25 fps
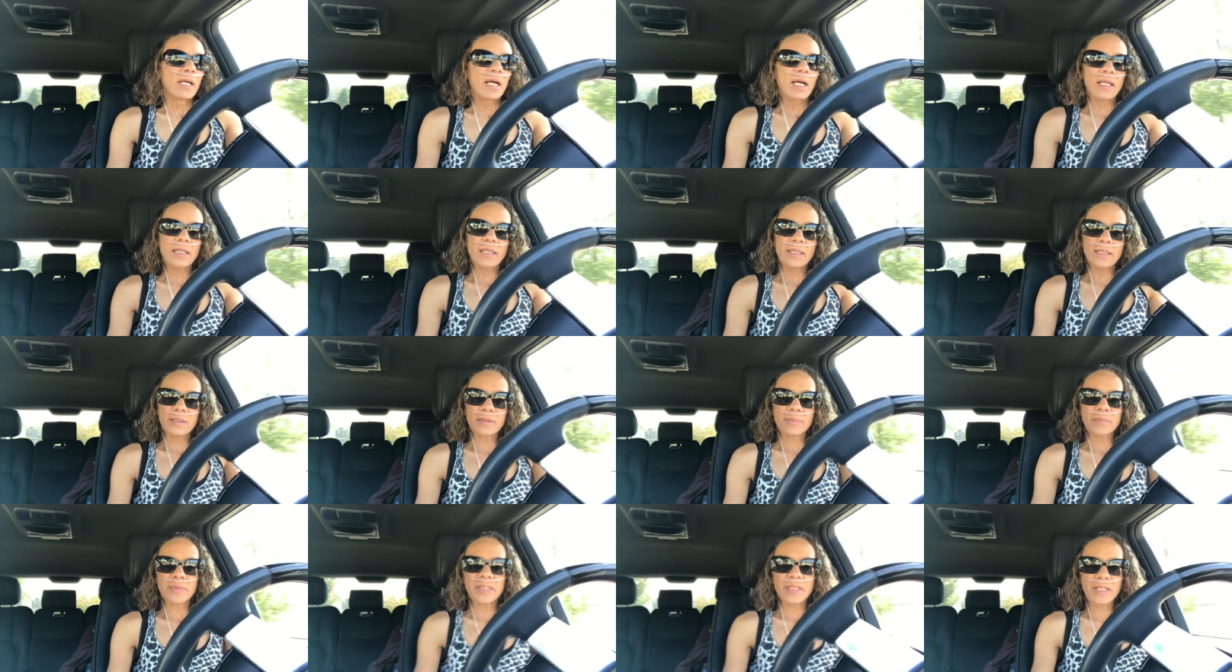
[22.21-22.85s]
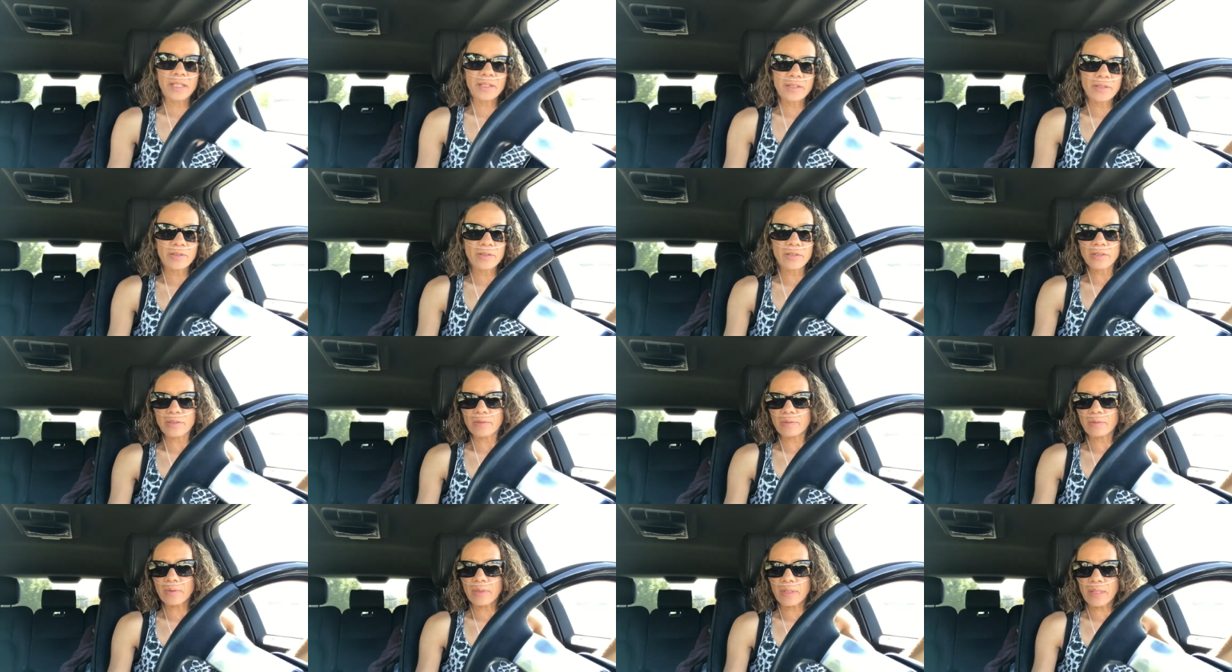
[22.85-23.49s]
a little bit
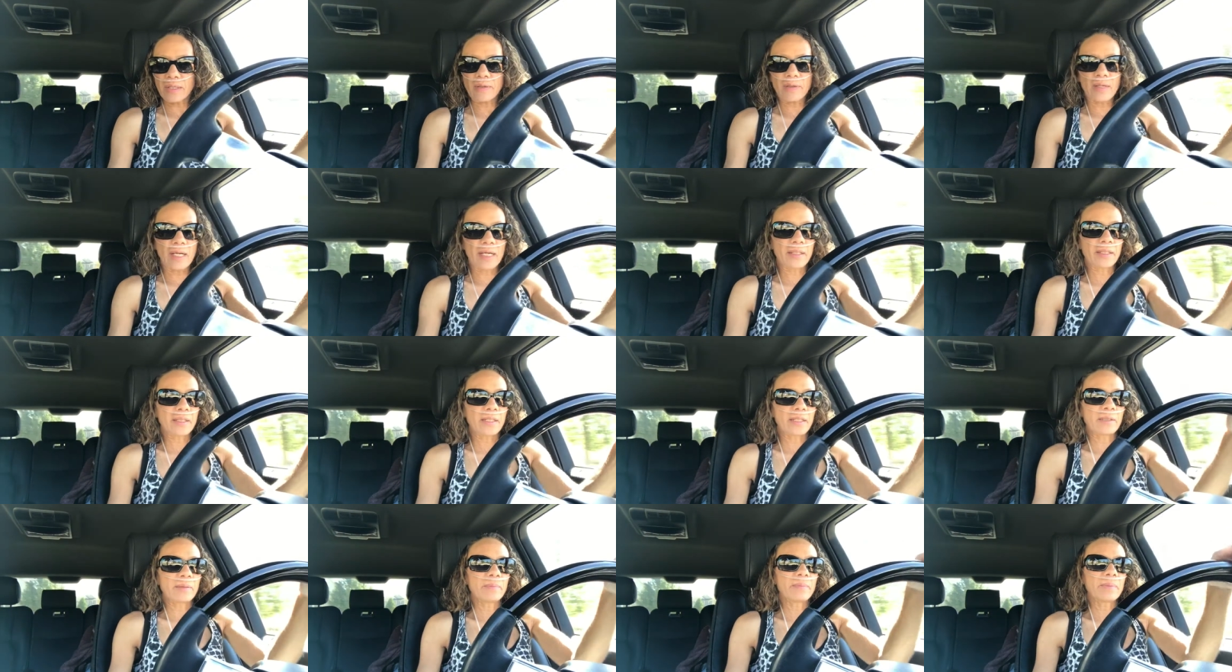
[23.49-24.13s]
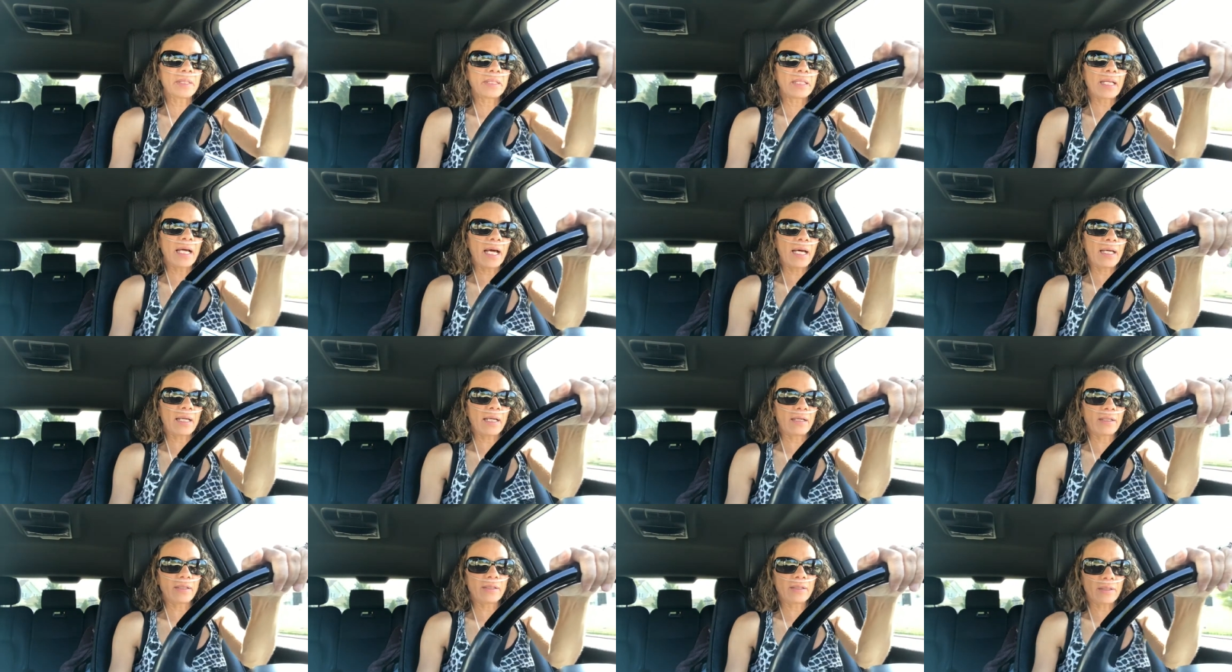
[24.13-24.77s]
unusual around here, but not
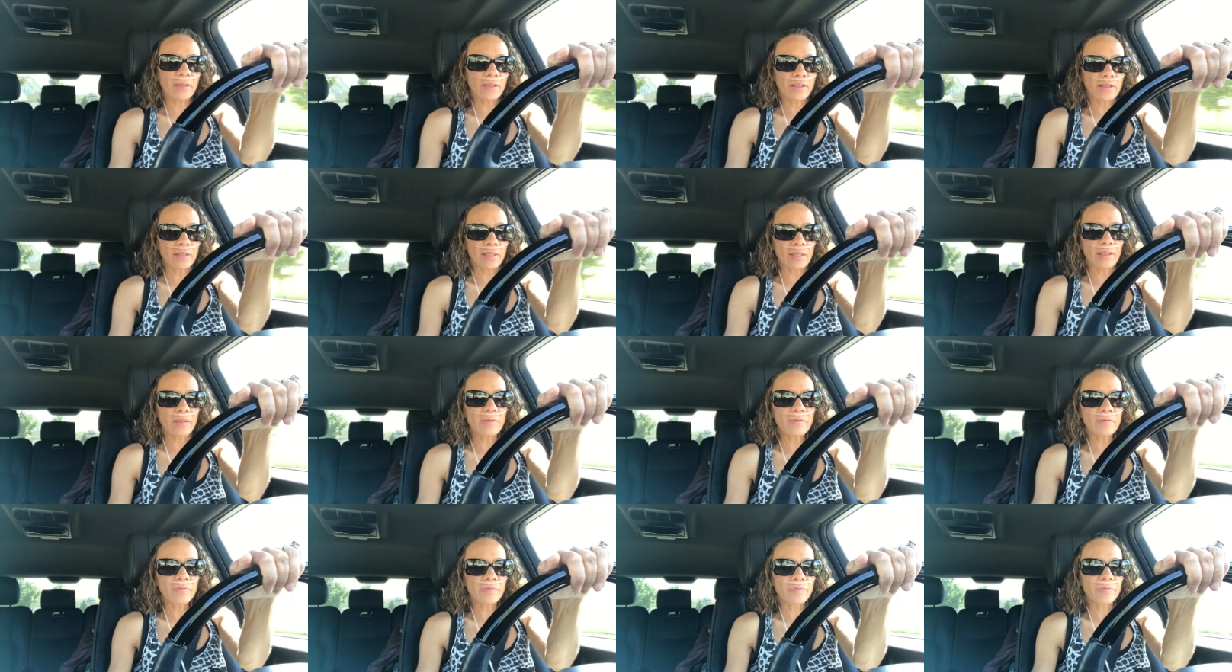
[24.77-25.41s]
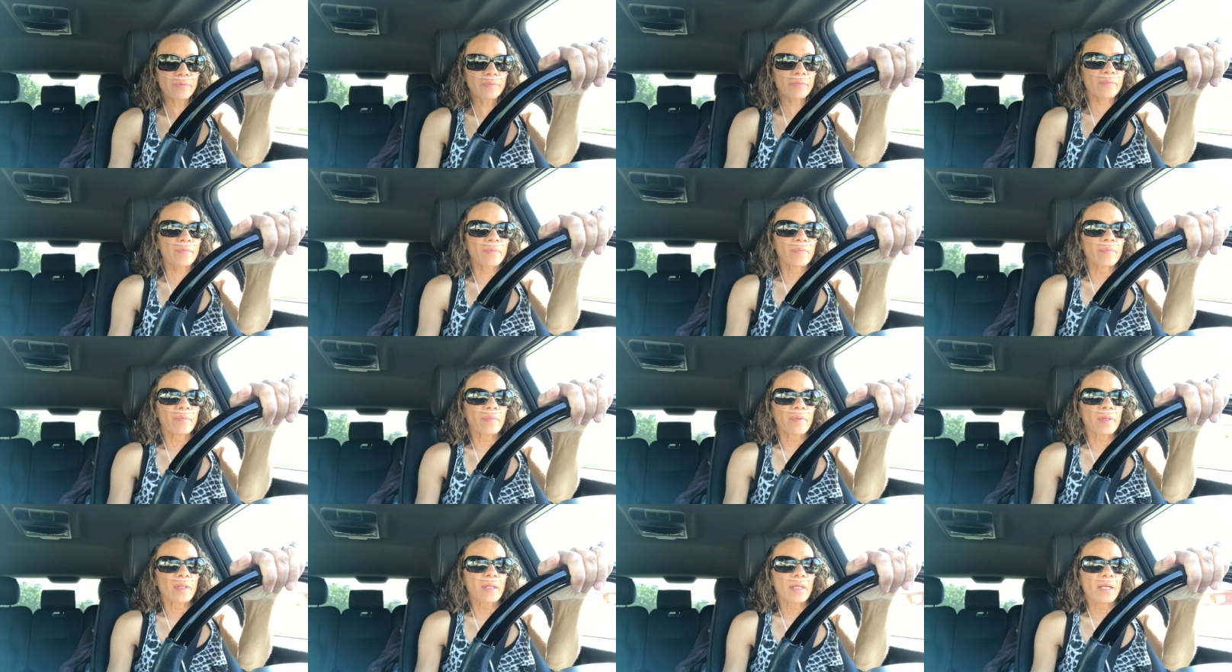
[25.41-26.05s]
unheard of.
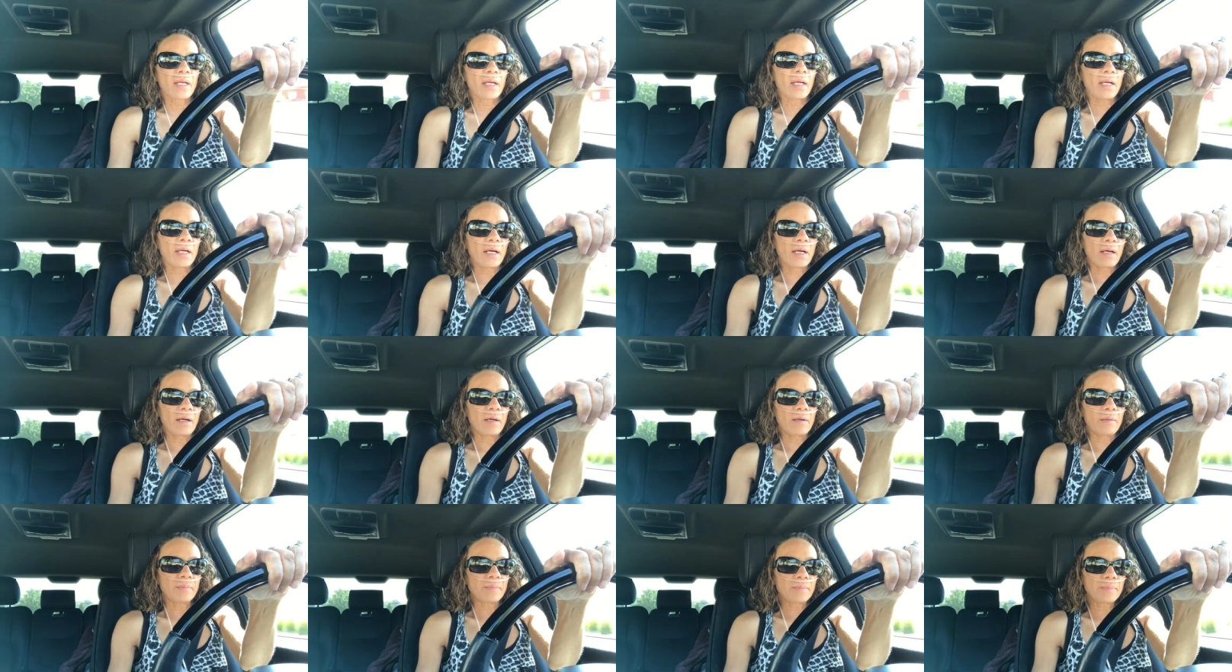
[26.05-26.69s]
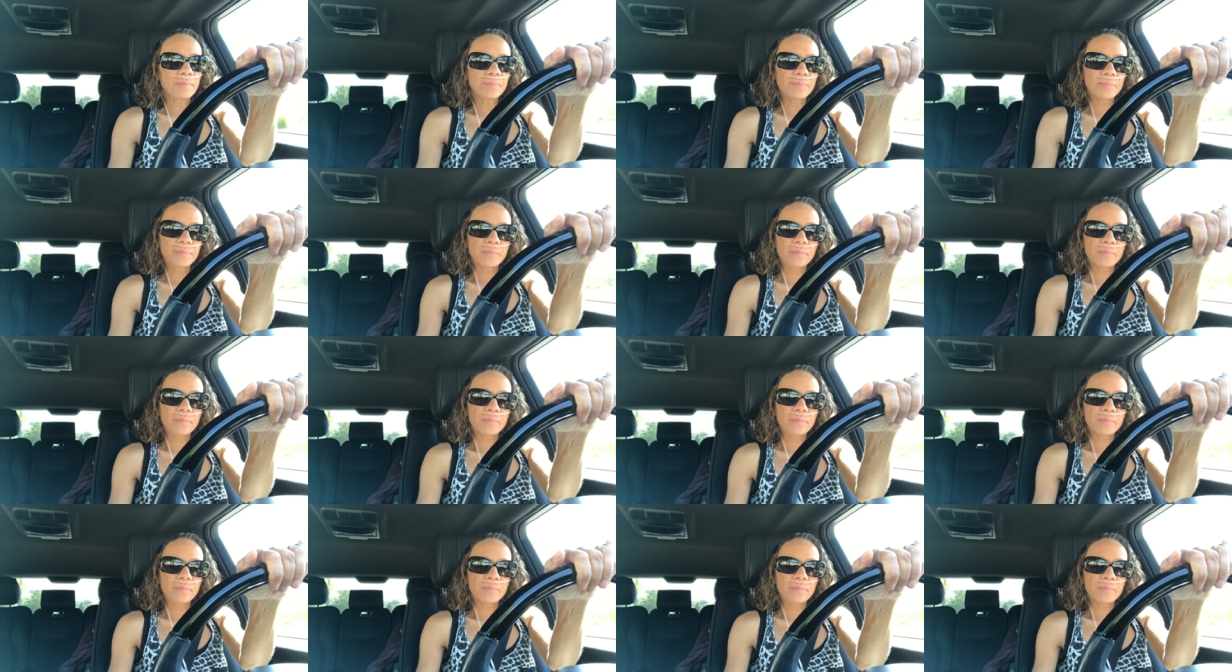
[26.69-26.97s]
Um,